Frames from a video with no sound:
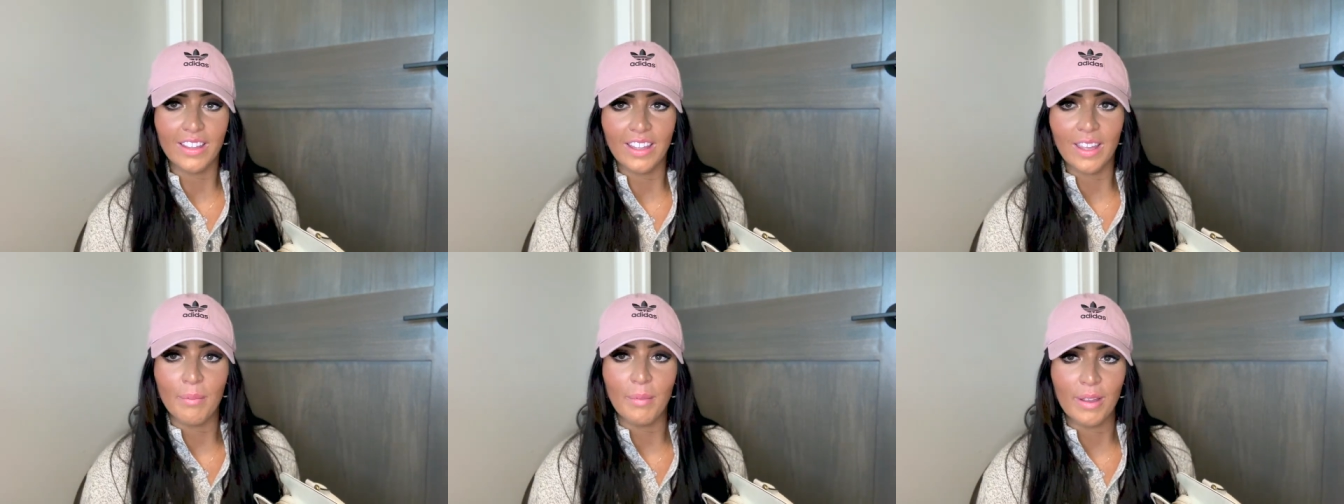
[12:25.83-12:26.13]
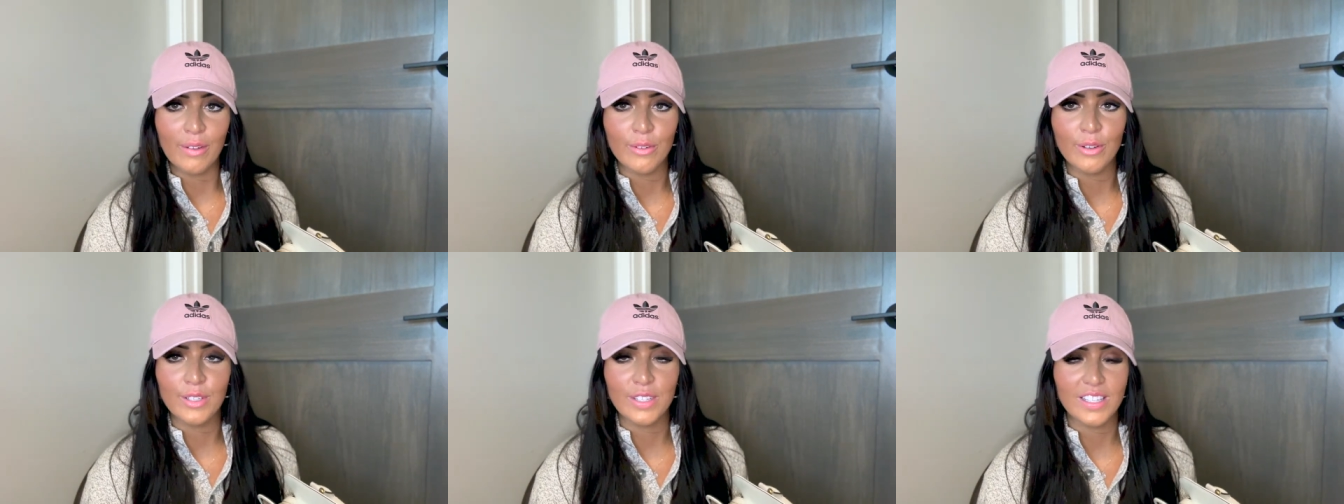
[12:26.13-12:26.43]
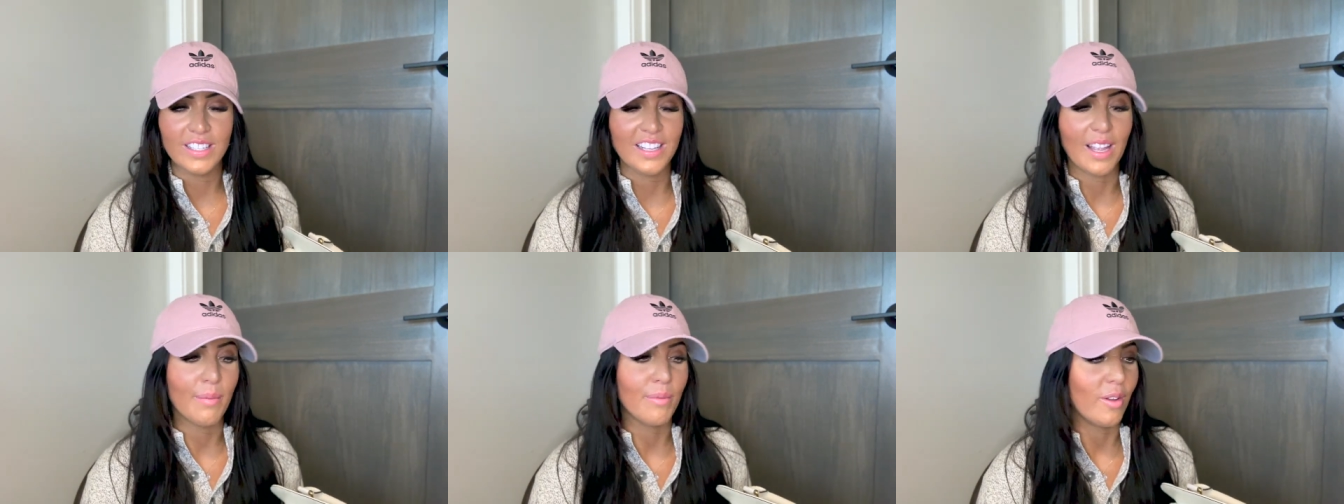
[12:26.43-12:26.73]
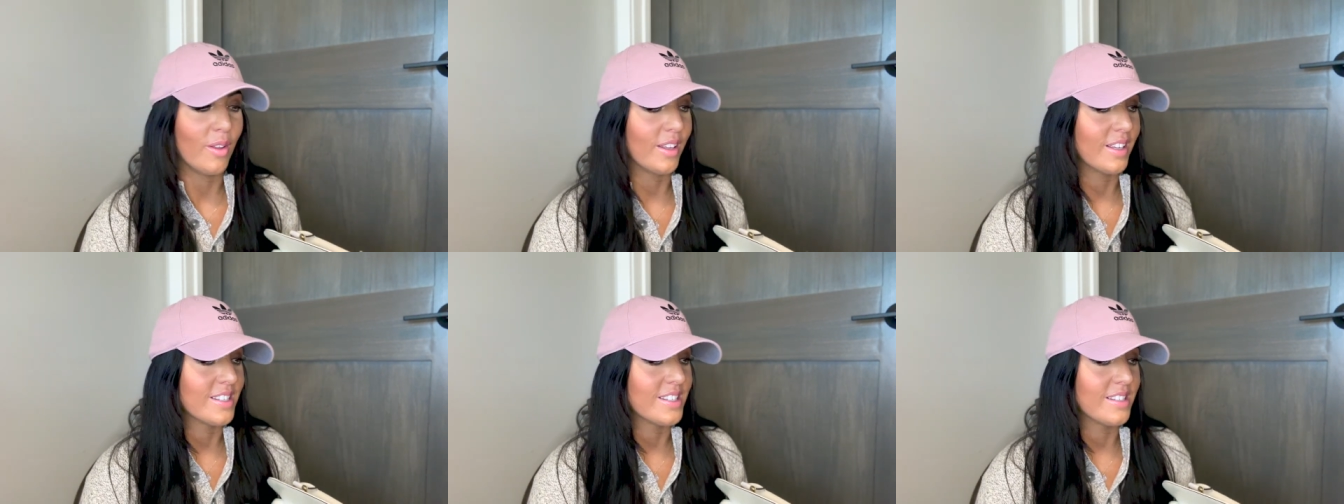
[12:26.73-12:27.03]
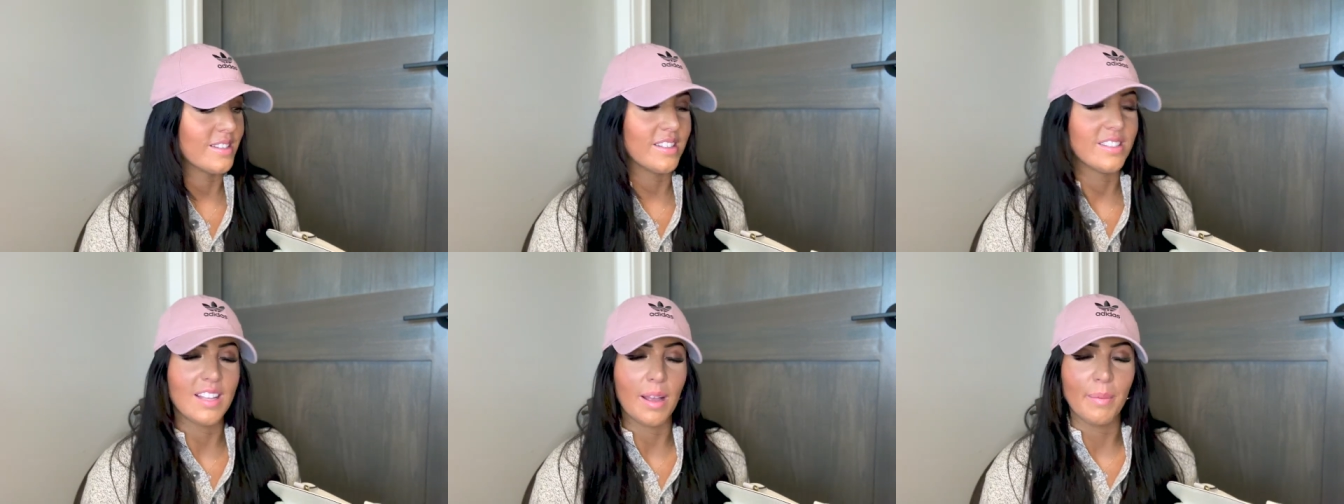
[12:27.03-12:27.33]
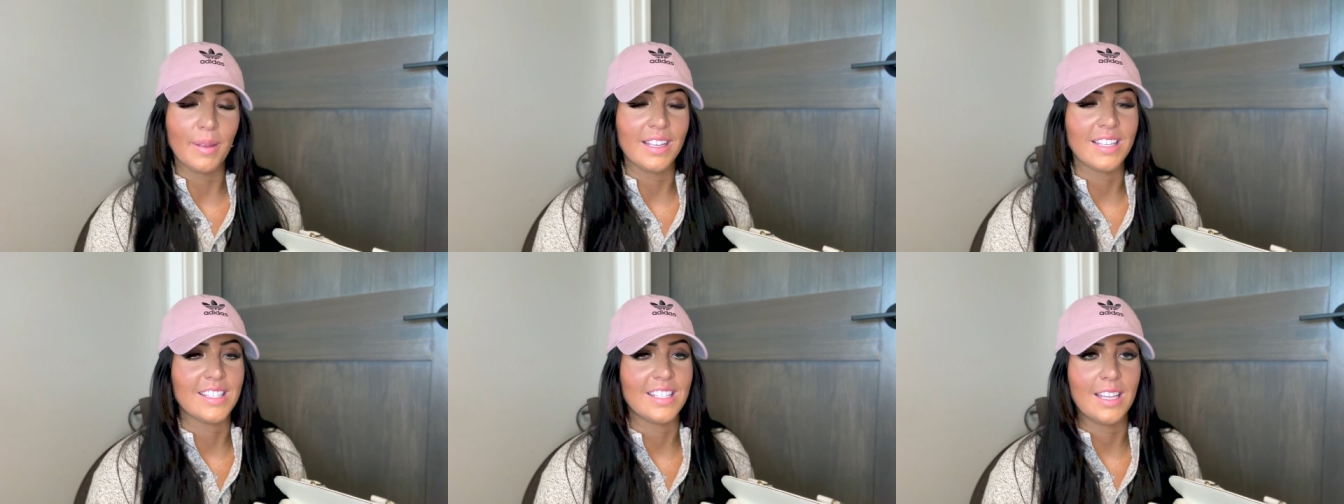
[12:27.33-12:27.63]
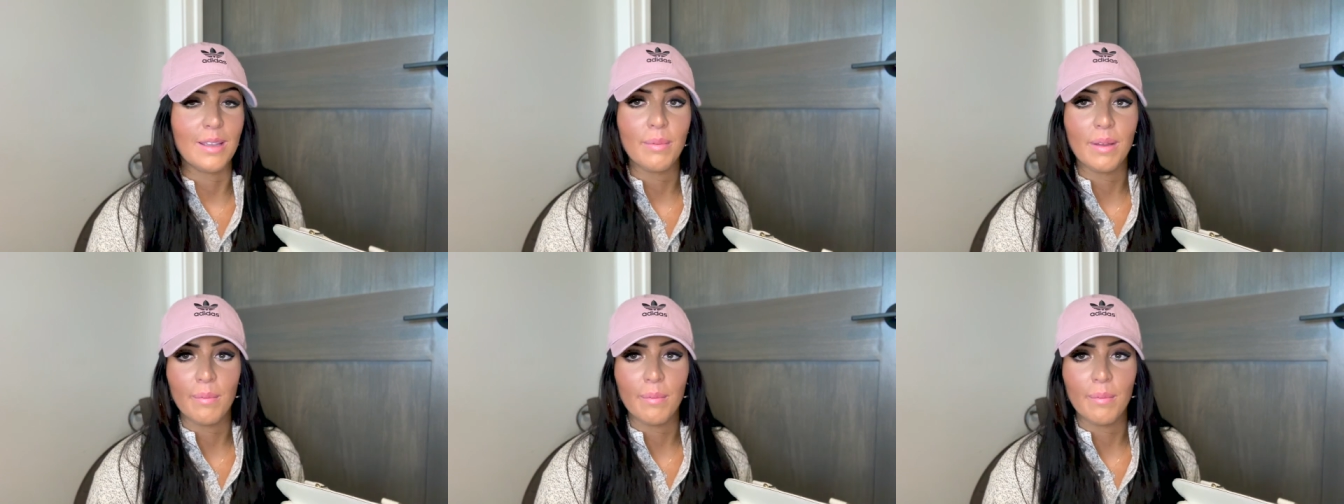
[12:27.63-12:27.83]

get my foot to stopping asleep,